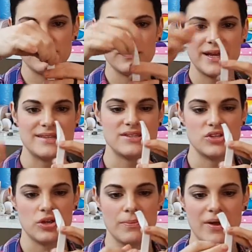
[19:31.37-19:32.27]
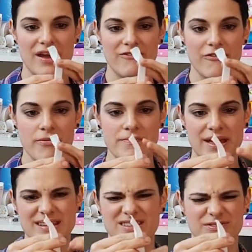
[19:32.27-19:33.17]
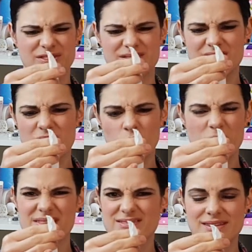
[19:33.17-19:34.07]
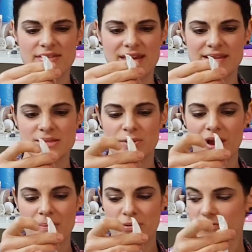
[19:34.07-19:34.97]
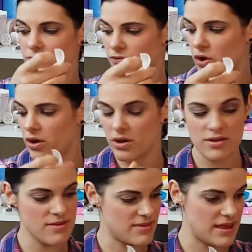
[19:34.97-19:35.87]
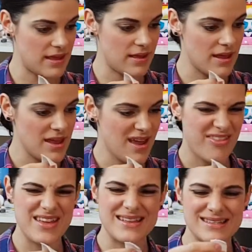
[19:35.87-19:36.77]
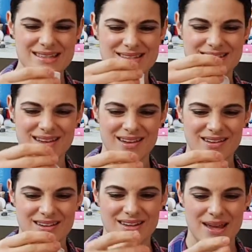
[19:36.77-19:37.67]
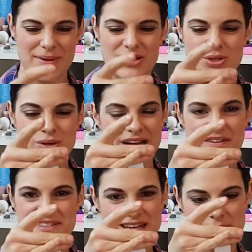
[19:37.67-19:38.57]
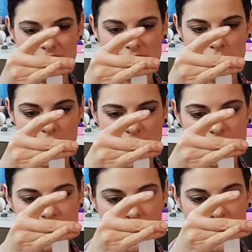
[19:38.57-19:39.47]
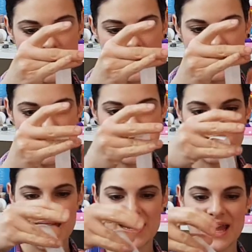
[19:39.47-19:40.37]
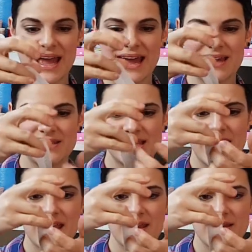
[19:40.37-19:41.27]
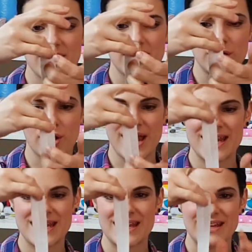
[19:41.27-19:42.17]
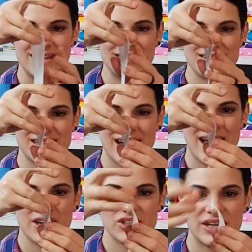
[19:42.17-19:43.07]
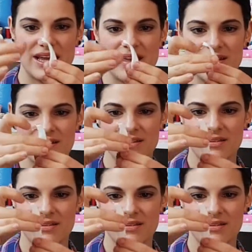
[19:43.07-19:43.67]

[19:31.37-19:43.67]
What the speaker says: different places you can buy it from and the different widths and things, but I prefer I think this is about 2.5 centimeters wide. And it has a line in it that actually